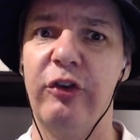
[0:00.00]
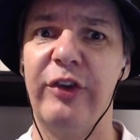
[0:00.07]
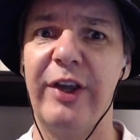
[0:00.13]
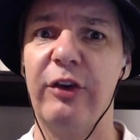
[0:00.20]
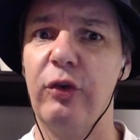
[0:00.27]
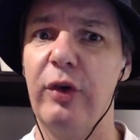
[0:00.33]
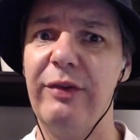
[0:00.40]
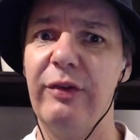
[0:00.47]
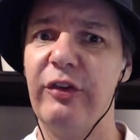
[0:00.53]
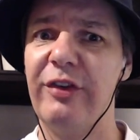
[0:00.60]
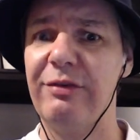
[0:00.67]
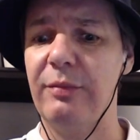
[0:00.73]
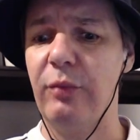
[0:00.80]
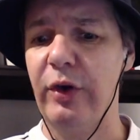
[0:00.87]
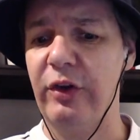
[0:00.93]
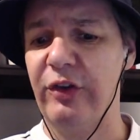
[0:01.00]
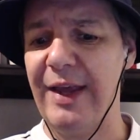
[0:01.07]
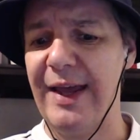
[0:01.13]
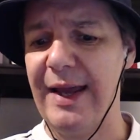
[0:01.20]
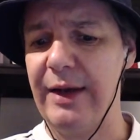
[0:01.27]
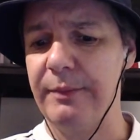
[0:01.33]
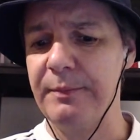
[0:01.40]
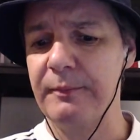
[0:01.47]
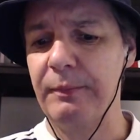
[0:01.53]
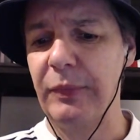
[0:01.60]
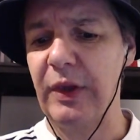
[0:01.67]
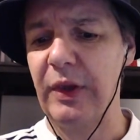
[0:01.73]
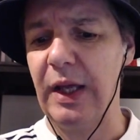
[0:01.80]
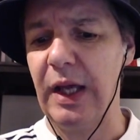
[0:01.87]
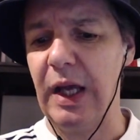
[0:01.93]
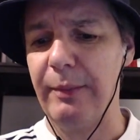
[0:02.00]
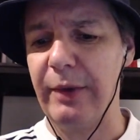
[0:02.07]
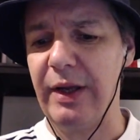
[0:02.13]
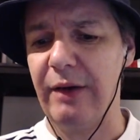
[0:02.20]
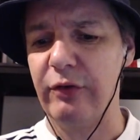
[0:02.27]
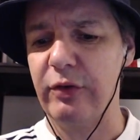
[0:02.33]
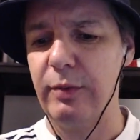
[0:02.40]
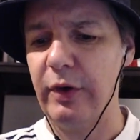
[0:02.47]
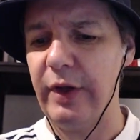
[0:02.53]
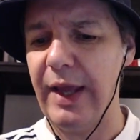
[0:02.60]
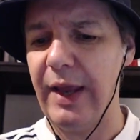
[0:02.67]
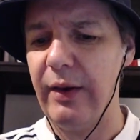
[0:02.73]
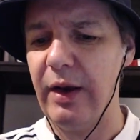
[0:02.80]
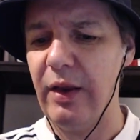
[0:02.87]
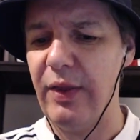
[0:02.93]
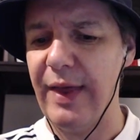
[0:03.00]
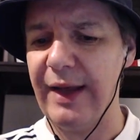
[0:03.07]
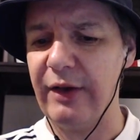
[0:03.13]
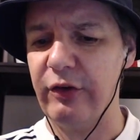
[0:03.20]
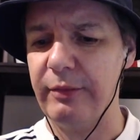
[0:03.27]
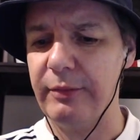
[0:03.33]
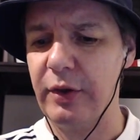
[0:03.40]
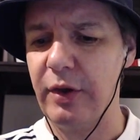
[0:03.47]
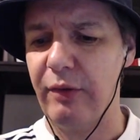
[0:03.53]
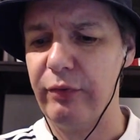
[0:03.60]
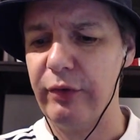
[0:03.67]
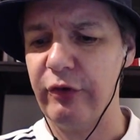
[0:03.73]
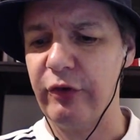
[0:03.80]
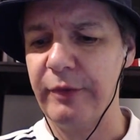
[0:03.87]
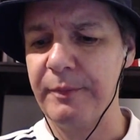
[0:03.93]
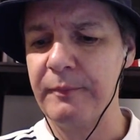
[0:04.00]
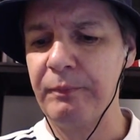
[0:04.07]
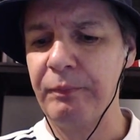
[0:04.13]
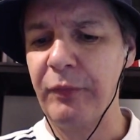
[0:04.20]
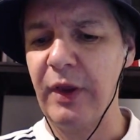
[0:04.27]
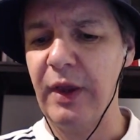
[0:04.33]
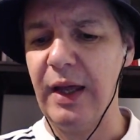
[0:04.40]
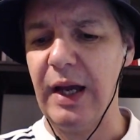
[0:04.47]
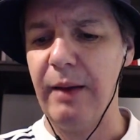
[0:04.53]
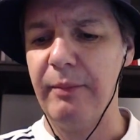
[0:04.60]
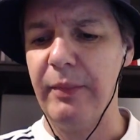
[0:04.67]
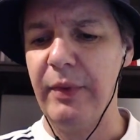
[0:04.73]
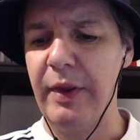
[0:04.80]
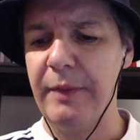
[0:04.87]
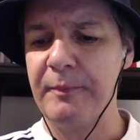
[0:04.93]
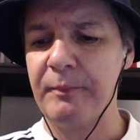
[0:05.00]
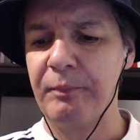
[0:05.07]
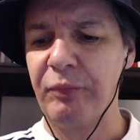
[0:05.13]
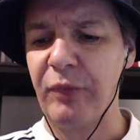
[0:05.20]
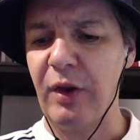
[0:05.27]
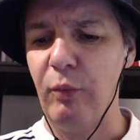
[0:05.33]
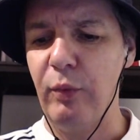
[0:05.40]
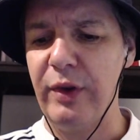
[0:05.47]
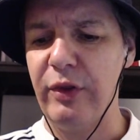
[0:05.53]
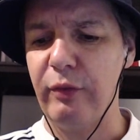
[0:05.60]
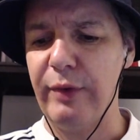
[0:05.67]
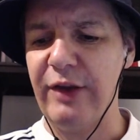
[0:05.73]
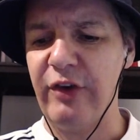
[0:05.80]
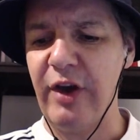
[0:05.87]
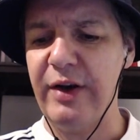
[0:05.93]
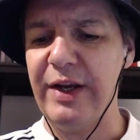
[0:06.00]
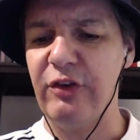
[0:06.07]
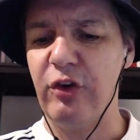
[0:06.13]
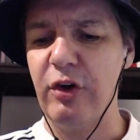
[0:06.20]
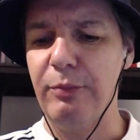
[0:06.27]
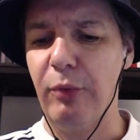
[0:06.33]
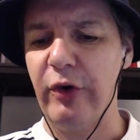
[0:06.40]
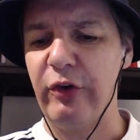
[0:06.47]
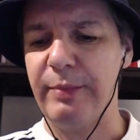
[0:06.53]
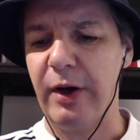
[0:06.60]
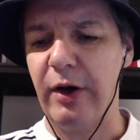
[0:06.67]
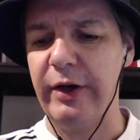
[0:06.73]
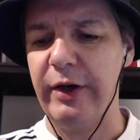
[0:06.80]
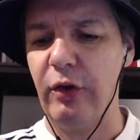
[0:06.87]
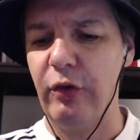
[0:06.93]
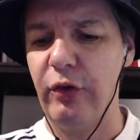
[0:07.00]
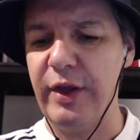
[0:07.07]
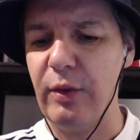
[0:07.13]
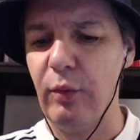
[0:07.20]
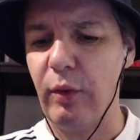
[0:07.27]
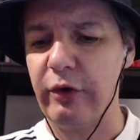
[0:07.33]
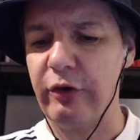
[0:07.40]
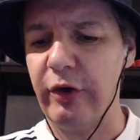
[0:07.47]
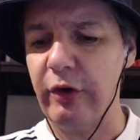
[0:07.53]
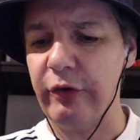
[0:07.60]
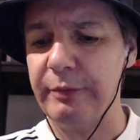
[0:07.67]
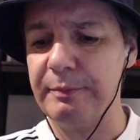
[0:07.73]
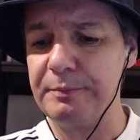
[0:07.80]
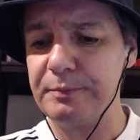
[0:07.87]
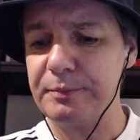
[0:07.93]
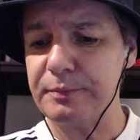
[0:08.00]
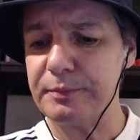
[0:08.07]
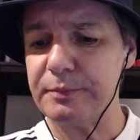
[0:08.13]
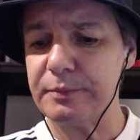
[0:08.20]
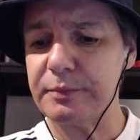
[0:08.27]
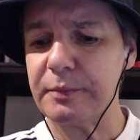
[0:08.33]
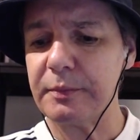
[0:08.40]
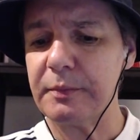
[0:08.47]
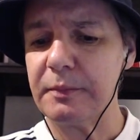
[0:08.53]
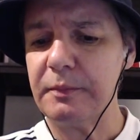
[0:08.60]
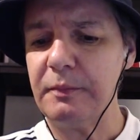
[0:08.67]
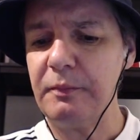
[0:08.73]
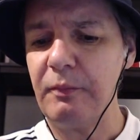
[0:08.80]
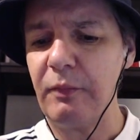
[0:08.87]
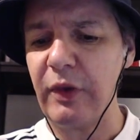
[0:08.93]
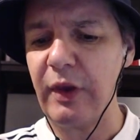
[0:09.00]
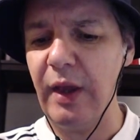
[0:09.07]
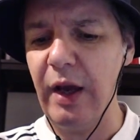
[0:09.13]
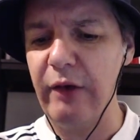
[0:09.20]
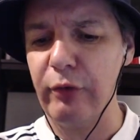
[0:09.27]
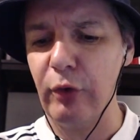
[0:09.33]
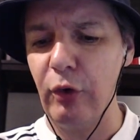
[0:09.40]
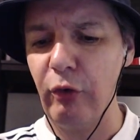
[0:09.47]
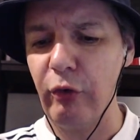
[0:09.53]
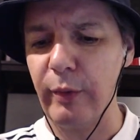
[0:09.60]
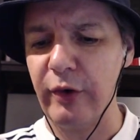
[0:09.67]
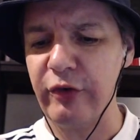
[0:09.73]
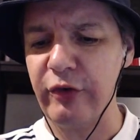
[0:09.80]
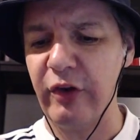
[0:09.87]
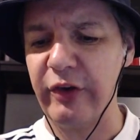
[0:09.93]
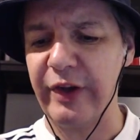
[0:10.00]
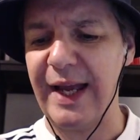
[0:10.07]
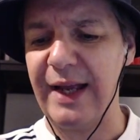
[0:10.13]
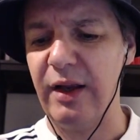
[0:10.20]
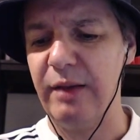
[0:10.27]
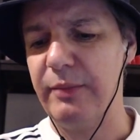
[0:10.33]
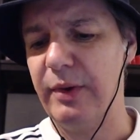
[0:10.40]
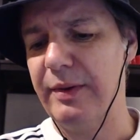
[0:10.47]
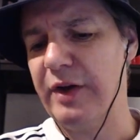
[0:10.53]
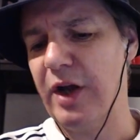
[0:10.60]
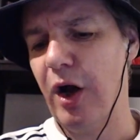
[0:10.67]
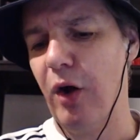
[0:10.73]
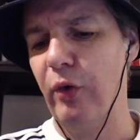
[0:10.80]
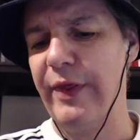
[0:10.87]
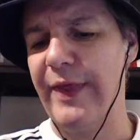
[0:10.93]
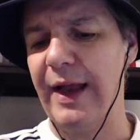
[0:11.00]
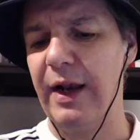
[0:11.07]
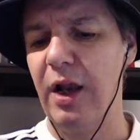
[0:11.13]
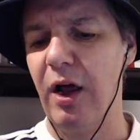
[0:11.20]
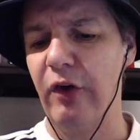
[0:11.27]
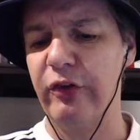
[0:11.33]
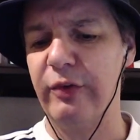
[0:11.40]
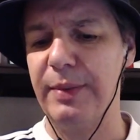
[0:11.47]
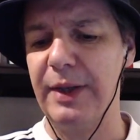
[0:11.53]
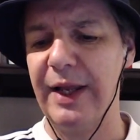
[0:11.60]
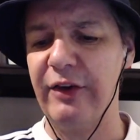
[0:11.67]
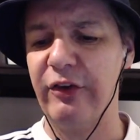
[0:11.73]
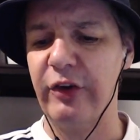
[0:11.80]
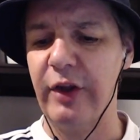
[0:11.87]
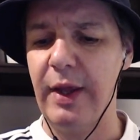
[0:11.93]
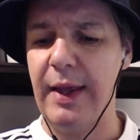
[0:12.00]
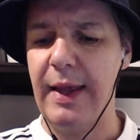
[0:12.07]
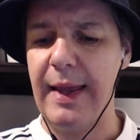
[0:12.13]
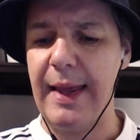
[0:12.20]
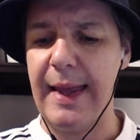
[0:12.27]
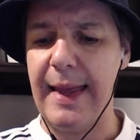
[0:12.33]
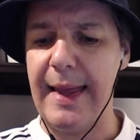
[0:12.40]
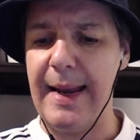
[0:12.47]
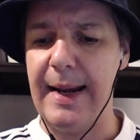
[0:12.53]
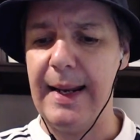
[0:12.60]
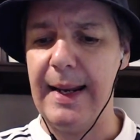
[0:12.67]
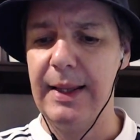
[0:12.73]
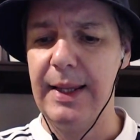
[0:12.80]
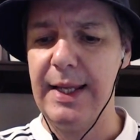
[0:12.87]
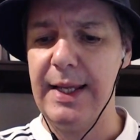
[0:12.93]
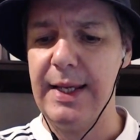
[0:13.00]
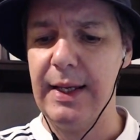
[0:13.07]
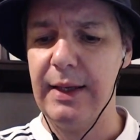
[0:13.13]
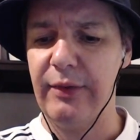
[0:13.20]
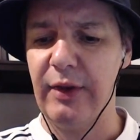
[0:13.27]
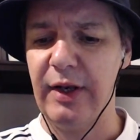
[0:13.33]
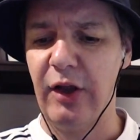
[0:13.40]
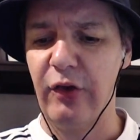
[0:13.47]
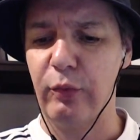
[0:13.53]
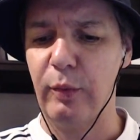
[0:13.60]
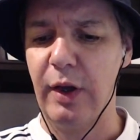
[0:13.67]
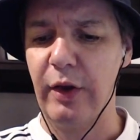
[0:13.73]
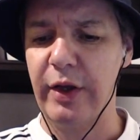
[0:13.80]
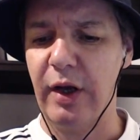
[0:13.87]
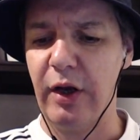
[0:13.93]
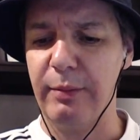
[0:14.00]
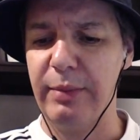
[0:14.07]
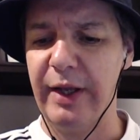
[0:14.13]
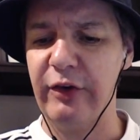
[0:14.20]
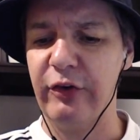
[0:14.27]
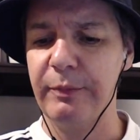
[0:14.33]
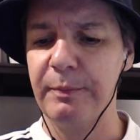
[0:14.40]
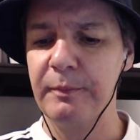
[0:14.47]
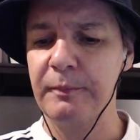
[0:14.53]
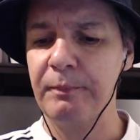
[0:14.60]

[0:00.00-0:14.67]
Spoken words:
6 or even 7 points ahead, comfortable in that conference. With the Reds only 2 points behind the Waratahs. Overall, the Waratahs are holding that last place in the last wildcard place,